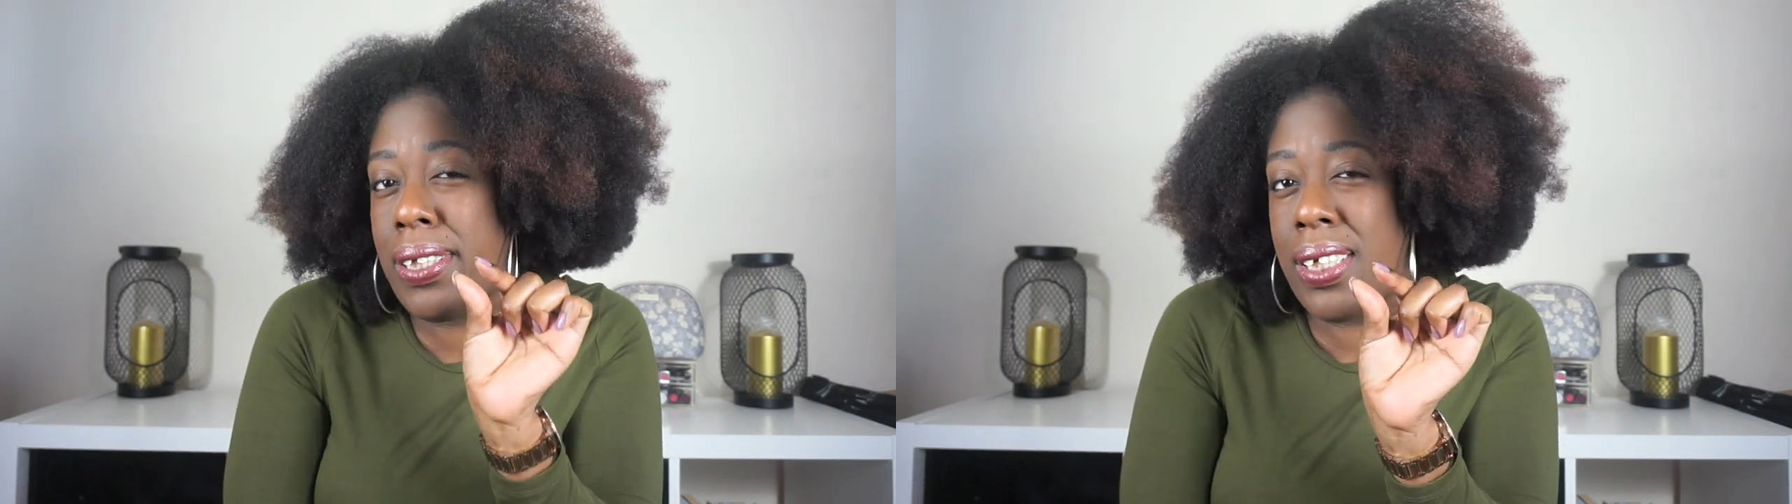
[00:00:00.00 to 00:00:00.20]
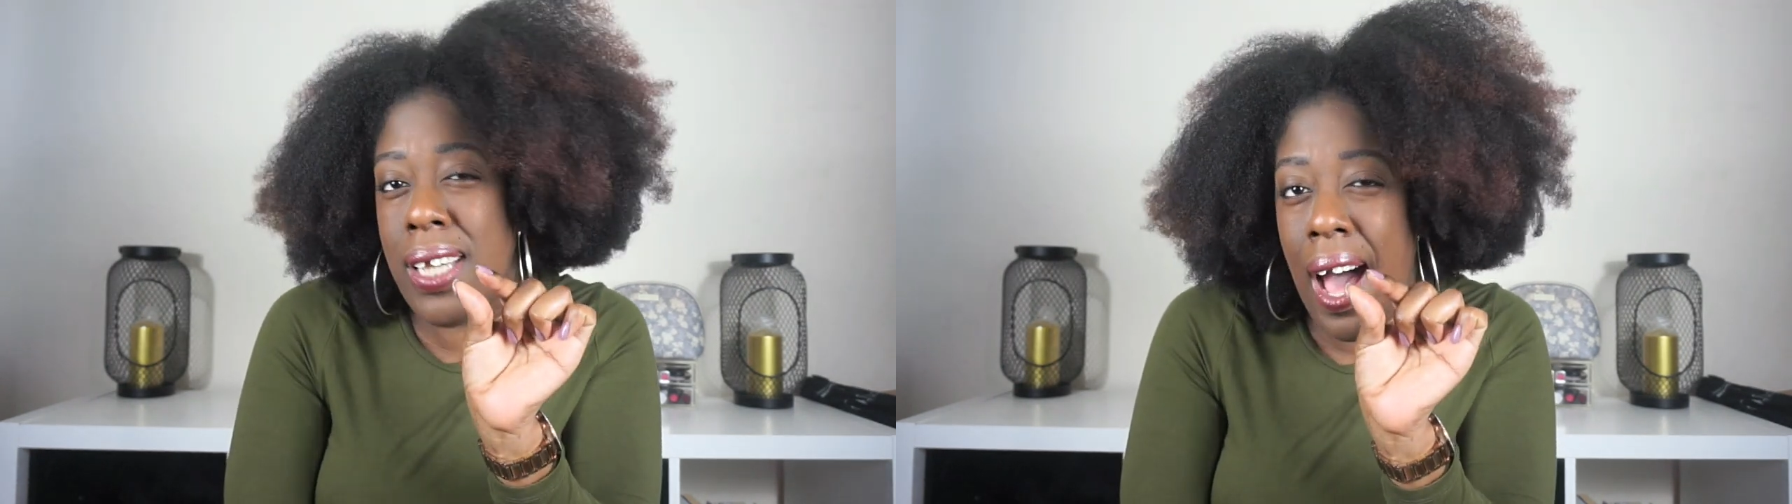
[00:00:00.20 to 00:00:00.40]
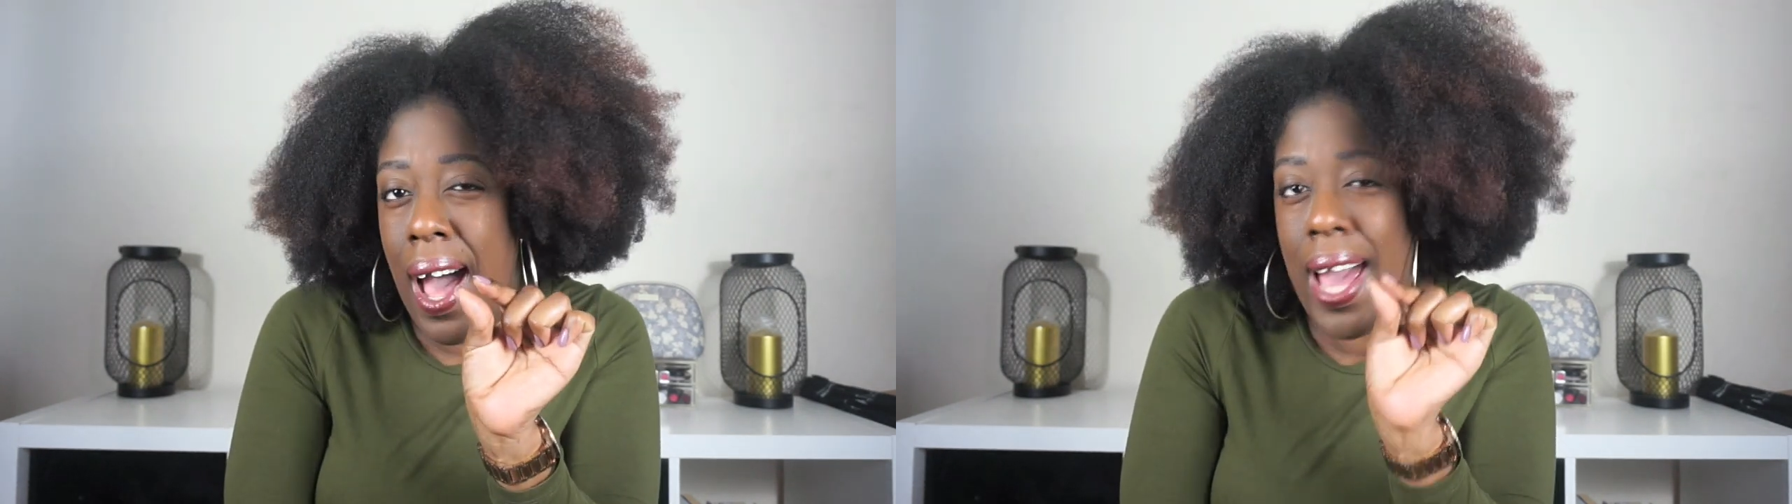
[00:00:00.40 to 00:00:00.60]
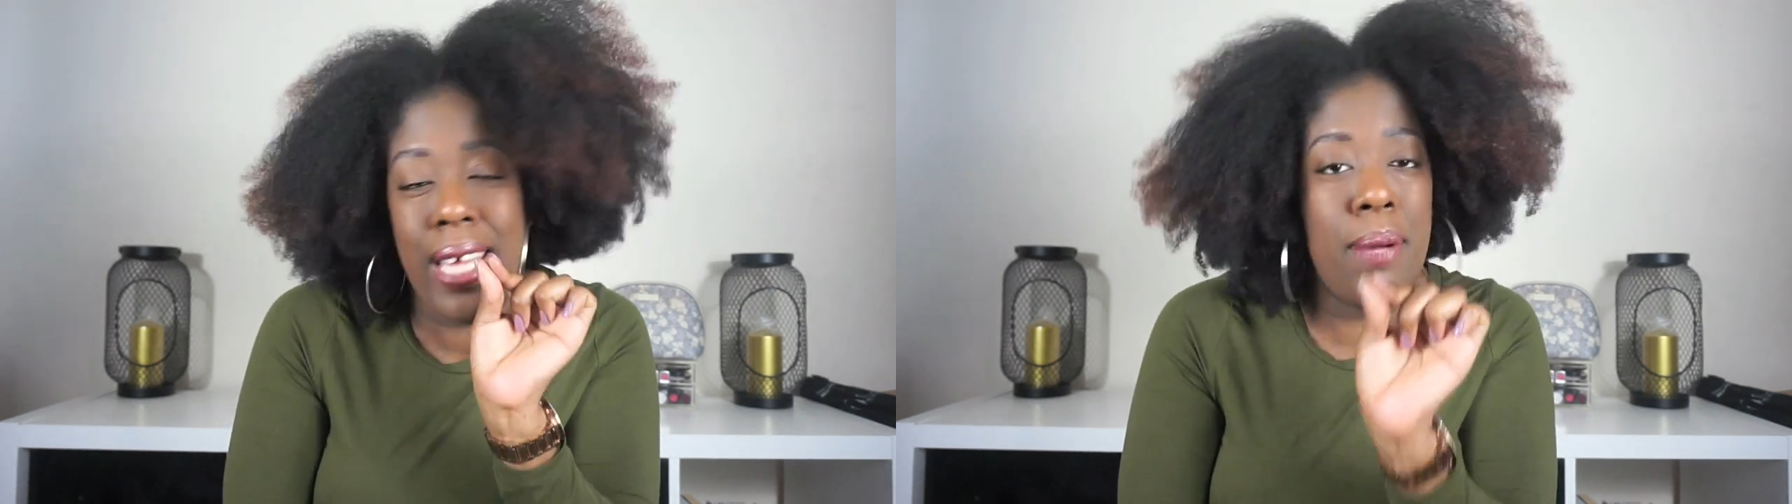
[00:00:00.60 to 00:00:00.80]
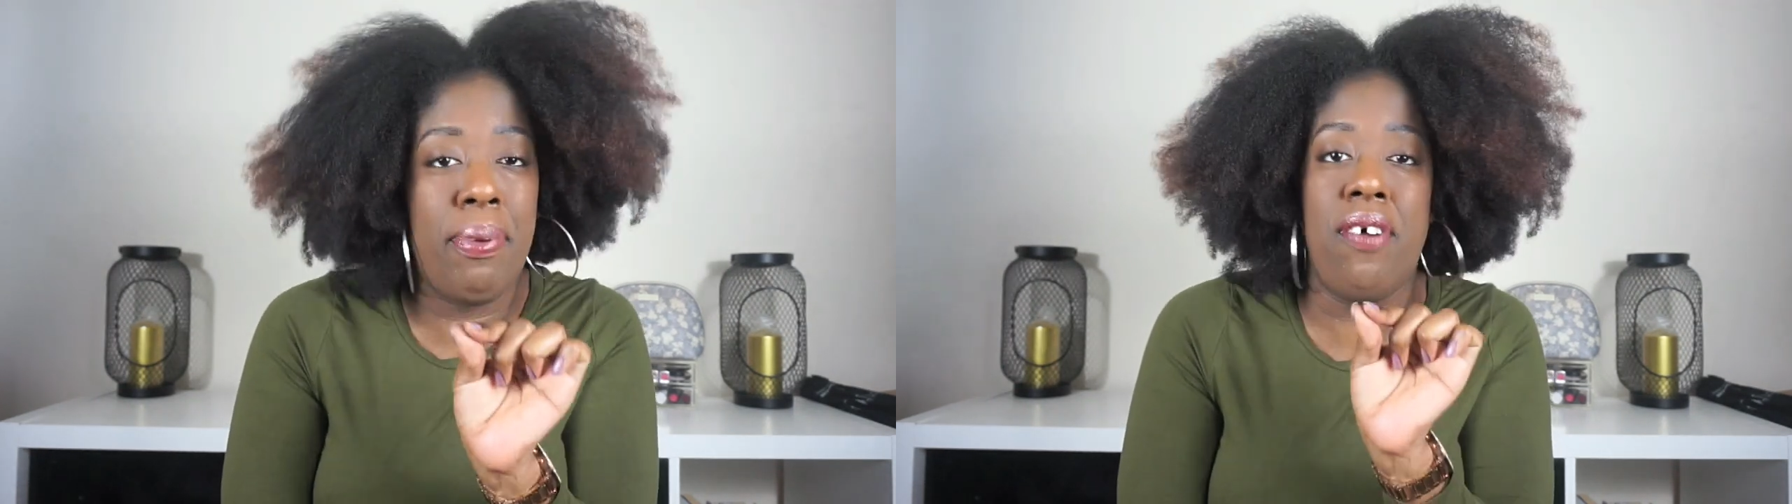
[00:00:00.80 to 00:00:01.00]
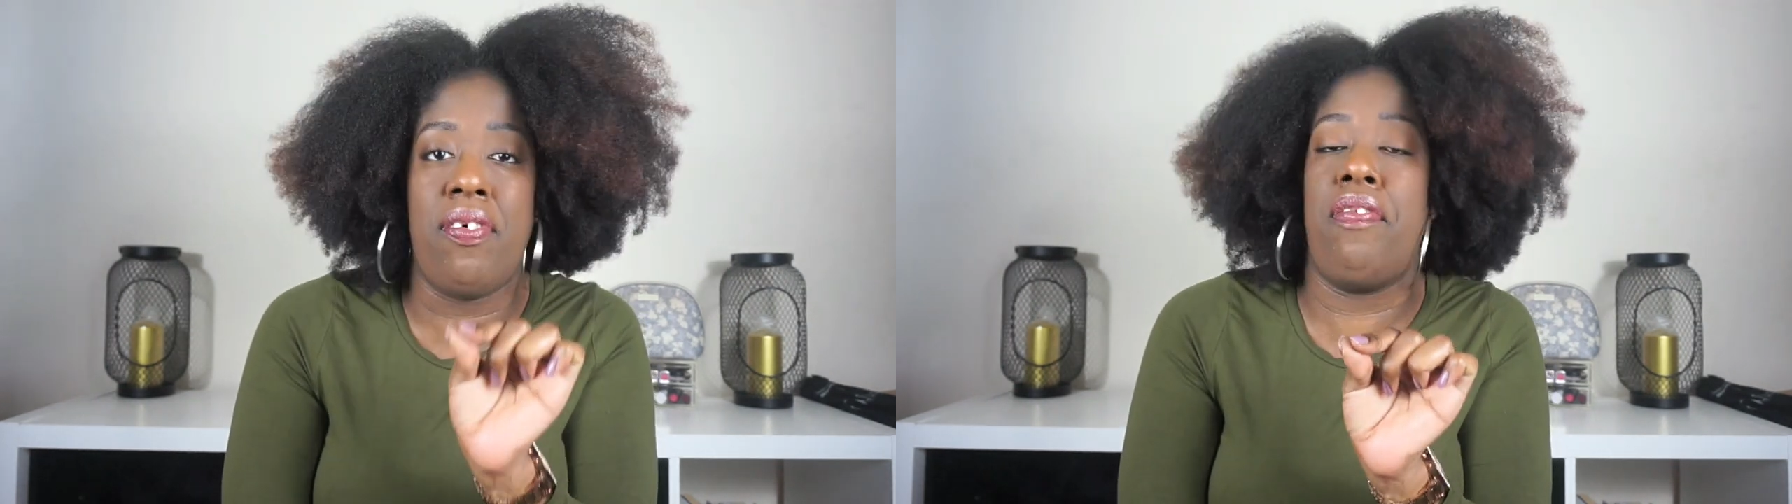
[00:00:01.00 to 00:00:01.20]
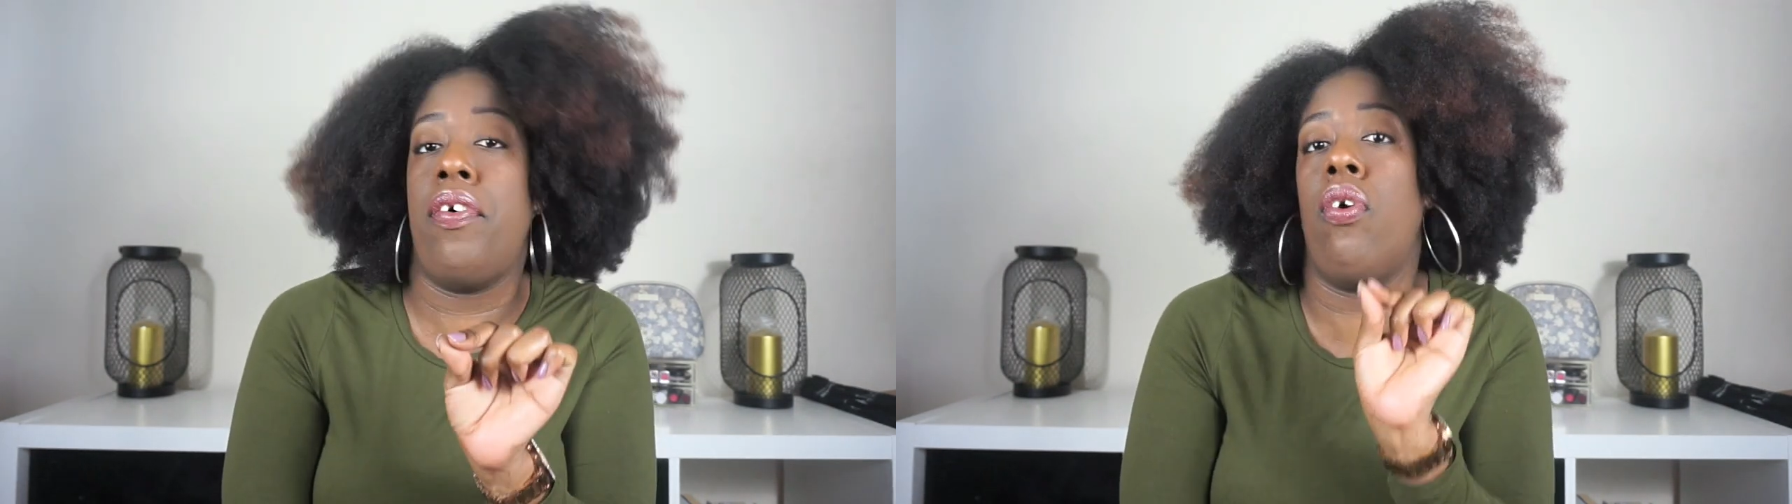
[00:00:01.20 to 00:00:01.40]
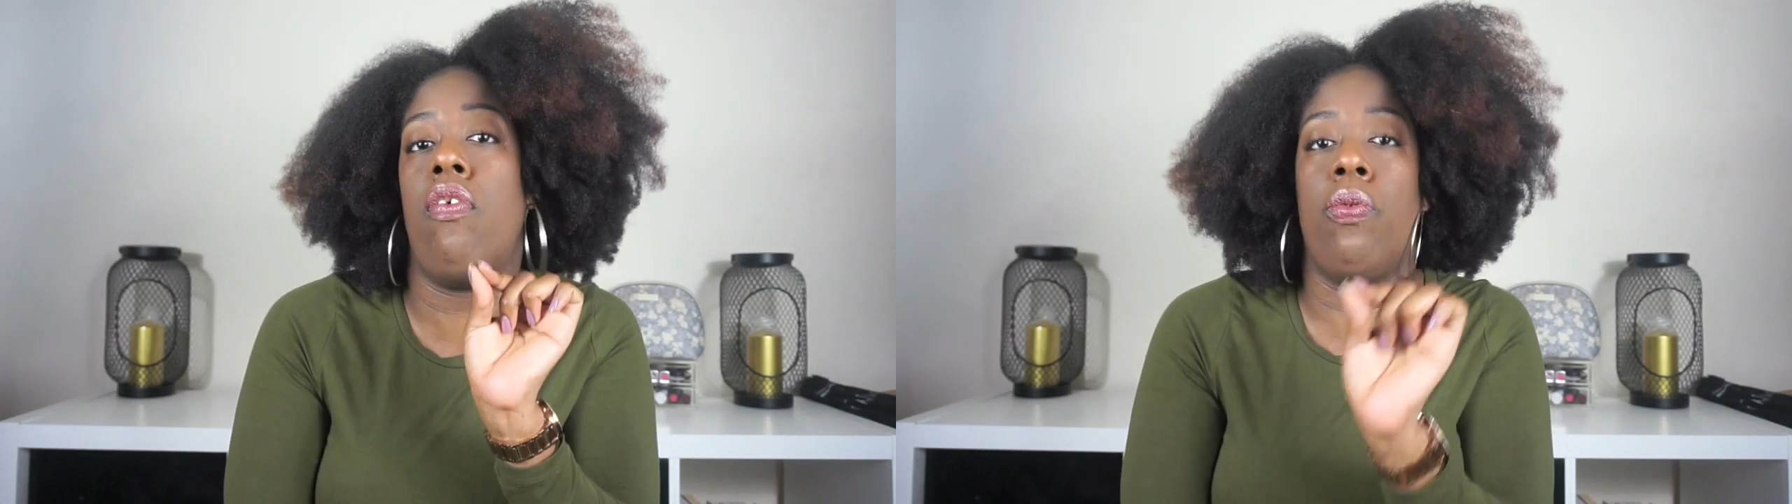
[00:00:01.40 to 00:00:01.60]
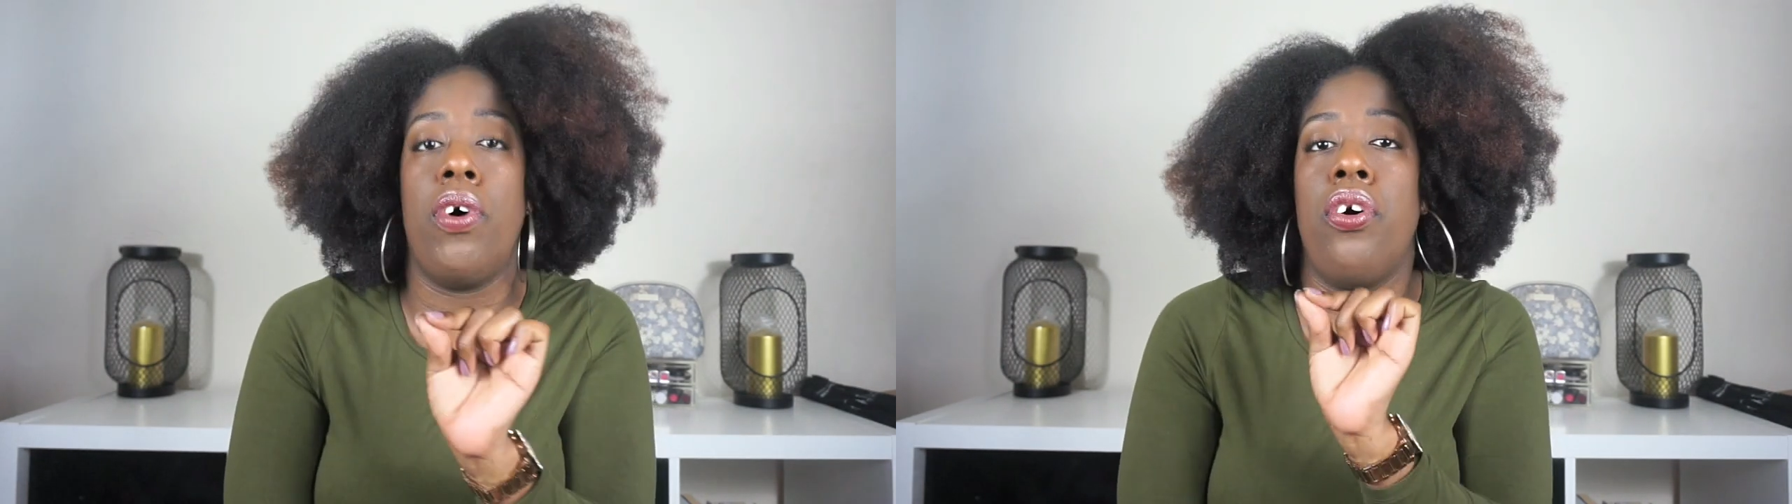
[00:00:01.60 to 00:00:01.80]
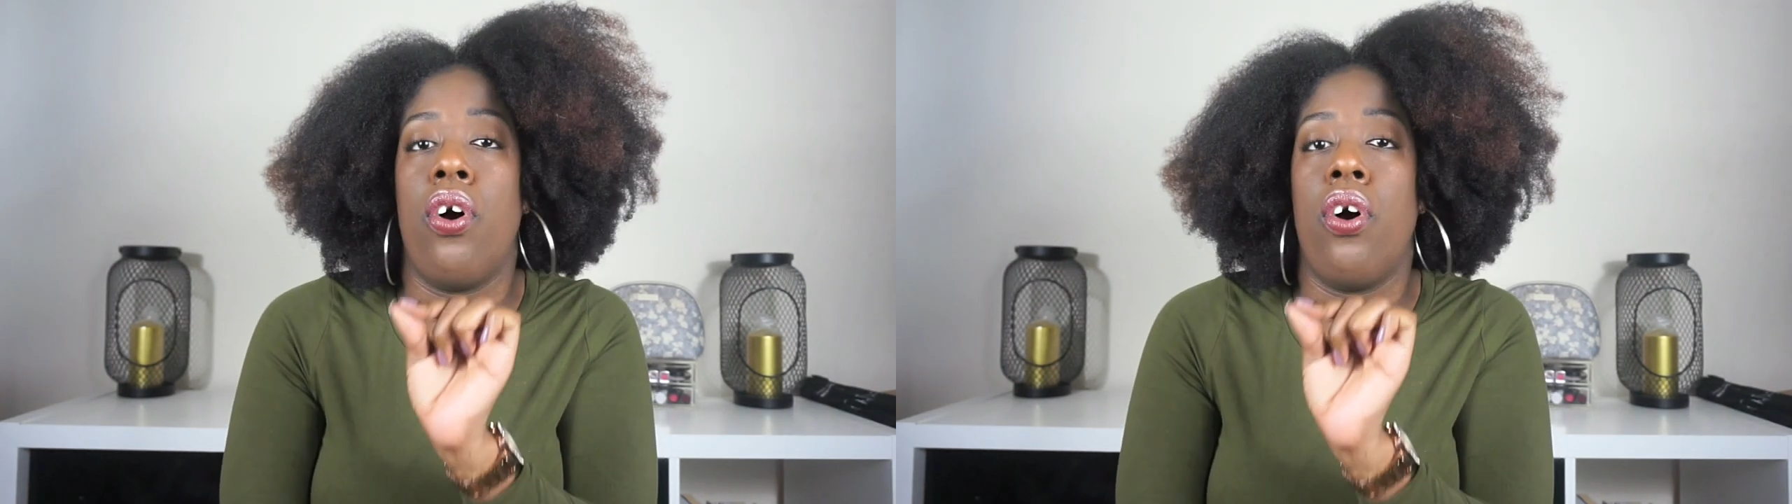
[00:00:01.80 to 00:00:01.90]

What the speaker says: tiny bit of a feel of what